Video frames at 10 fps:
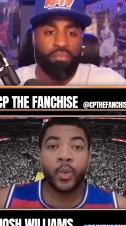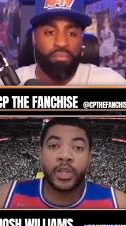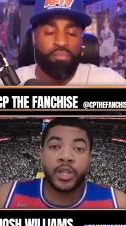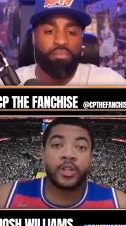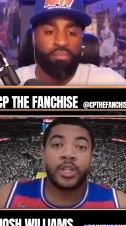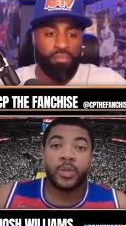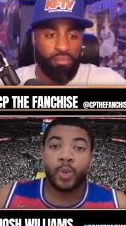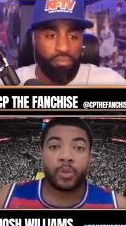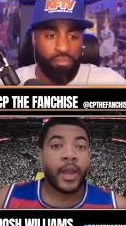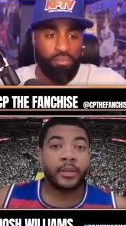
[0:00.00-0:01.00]
Speaker 1: we literally
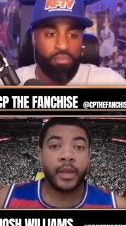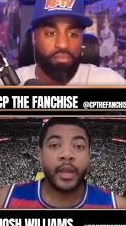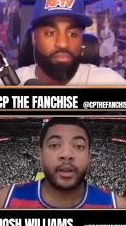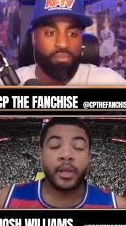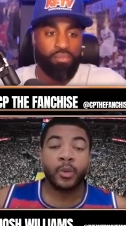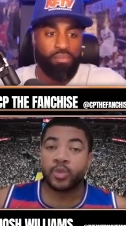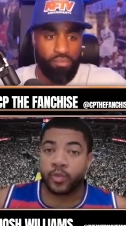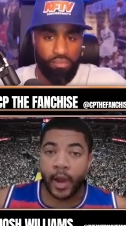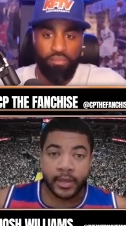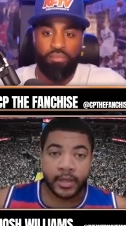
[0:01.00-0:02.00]
were right there. It was
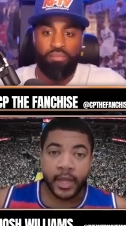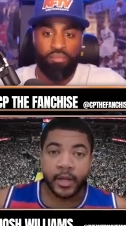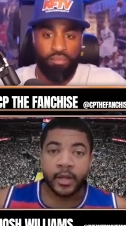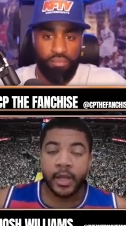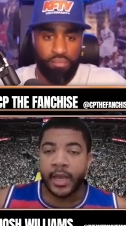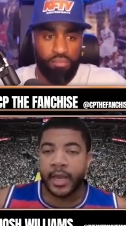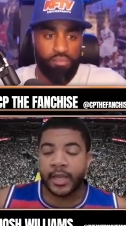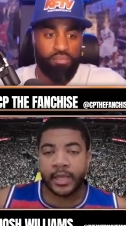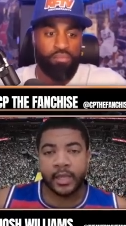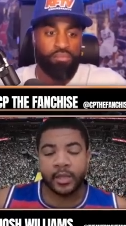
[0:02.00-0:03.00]
mm-hmm. right there,
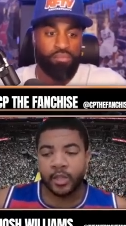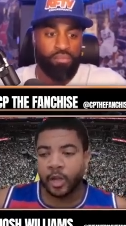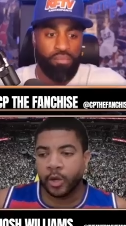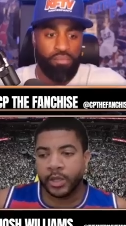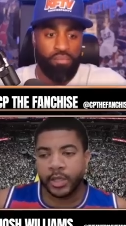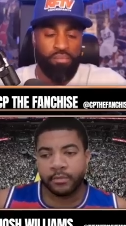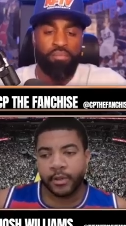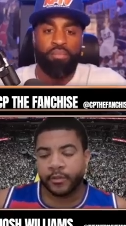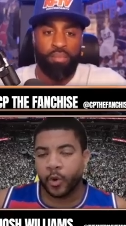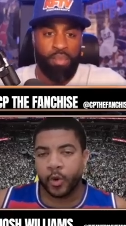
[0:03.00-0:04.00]
and then you know, and then
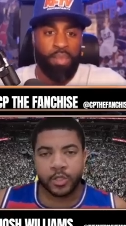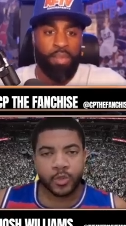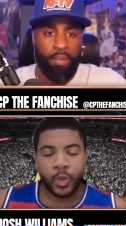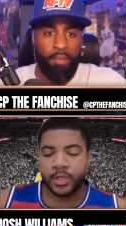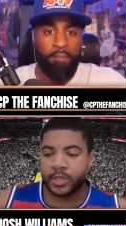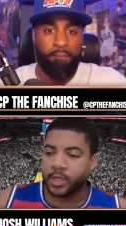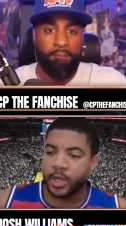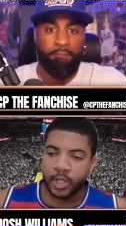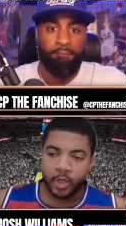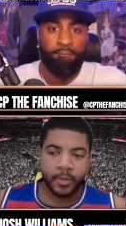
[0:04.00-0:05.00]
of course once
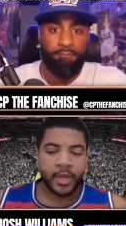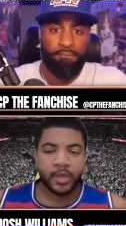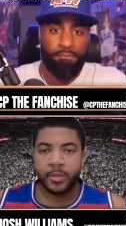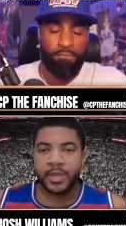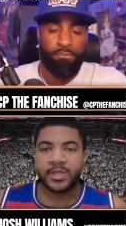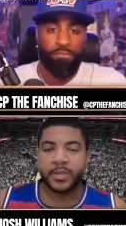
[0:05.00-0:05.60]
you met, you miss a